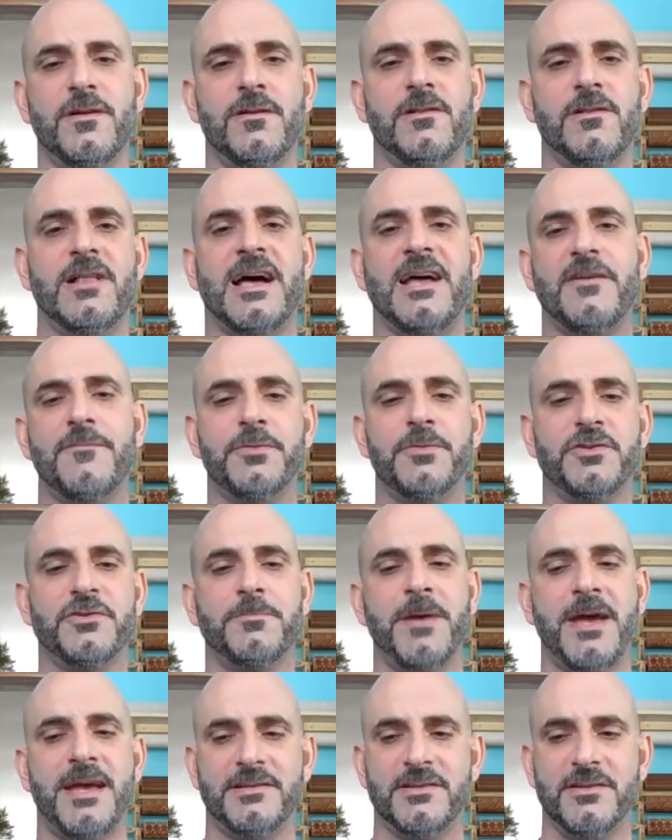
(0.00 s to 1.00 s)
a lot of
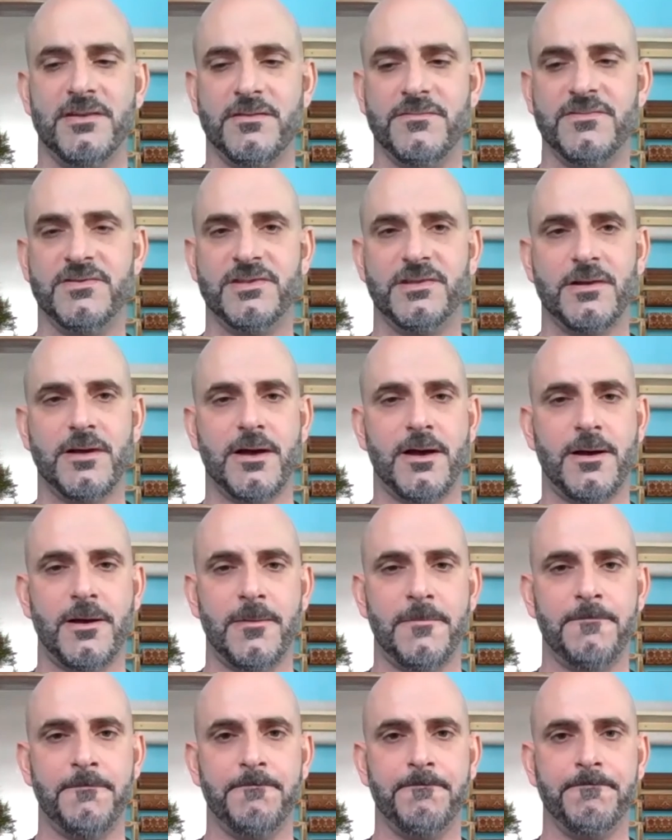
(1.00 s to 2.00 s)
perspectives
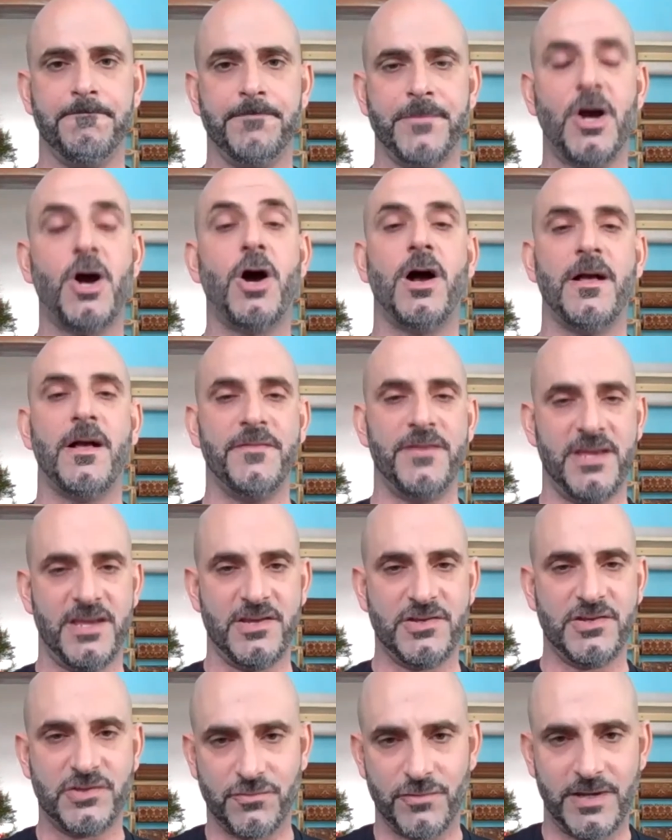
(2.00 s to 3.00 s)
on the
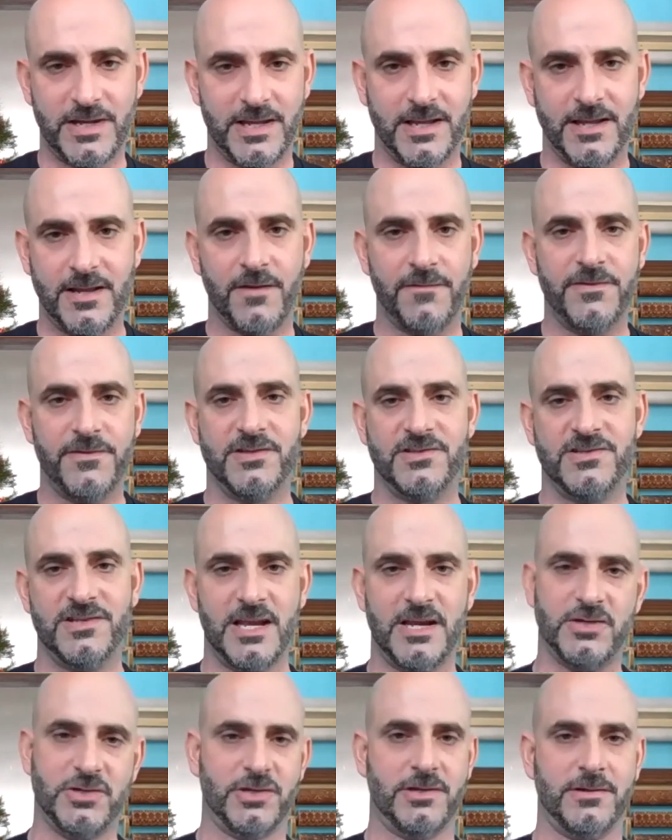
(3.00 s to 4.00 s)
history of this
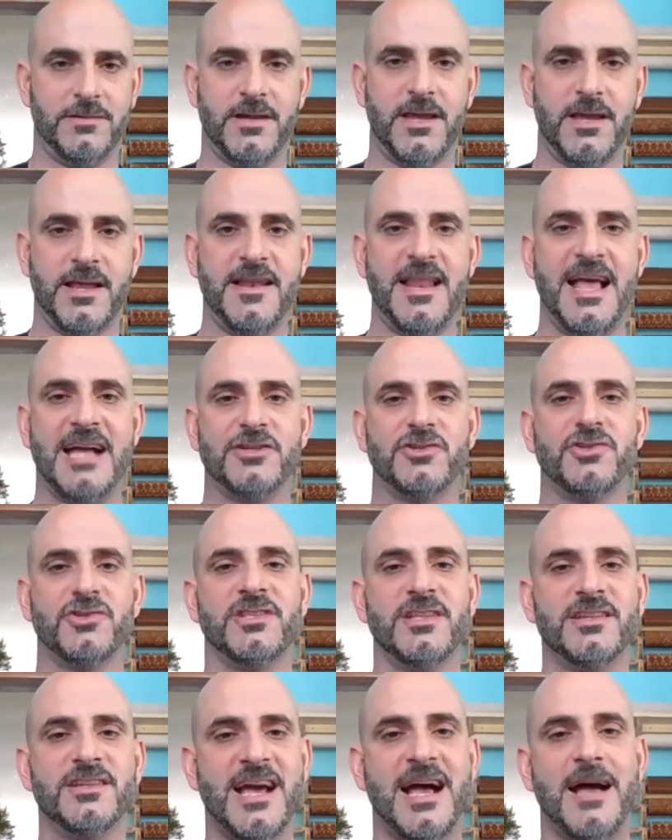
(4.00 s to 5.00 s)
nation and not
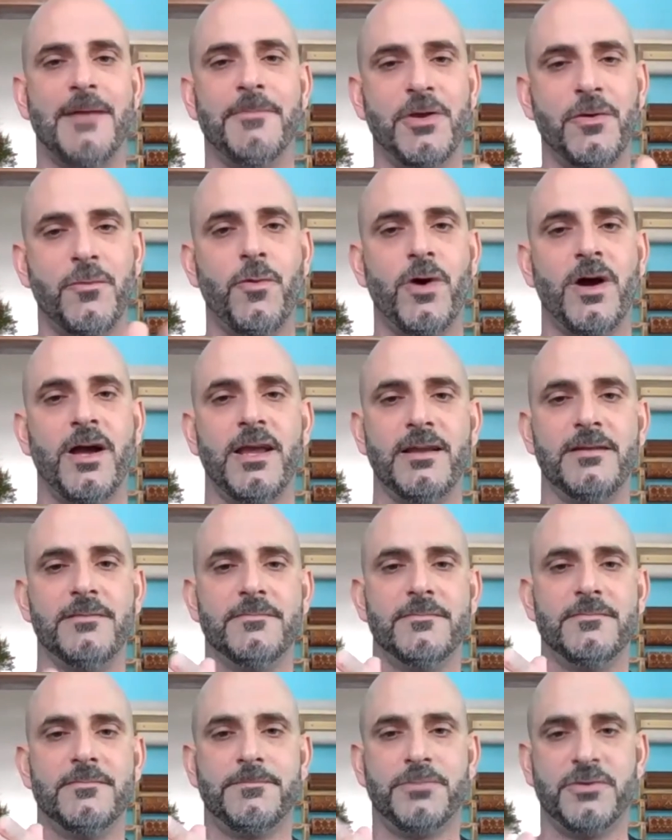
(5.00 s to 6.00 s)
just the dominant white
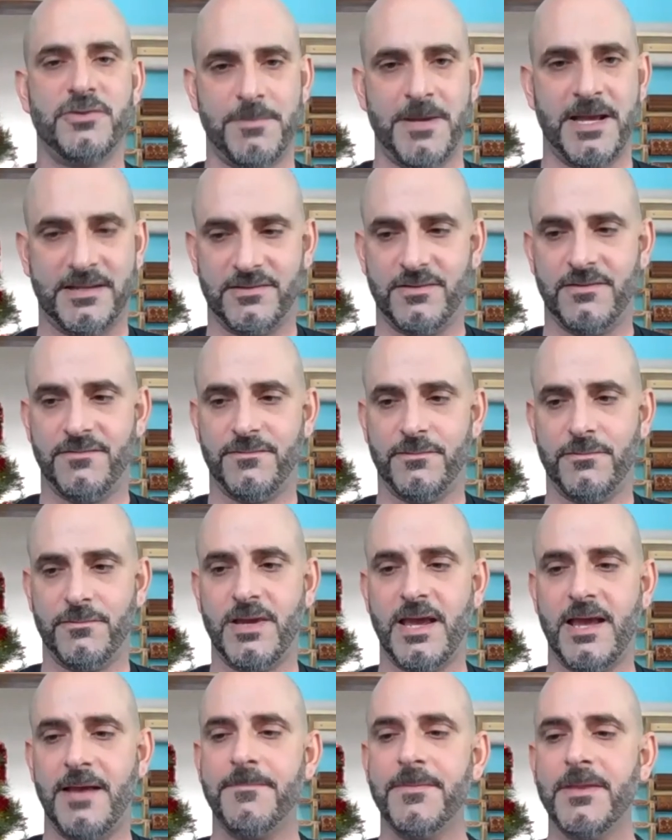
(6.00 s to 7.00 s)
perspective,
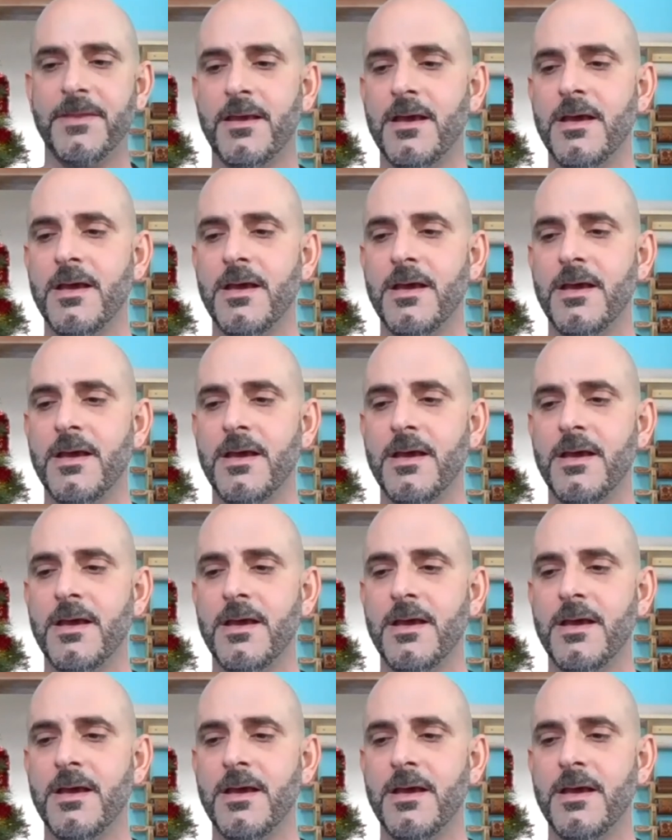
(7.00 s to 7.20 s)
okay?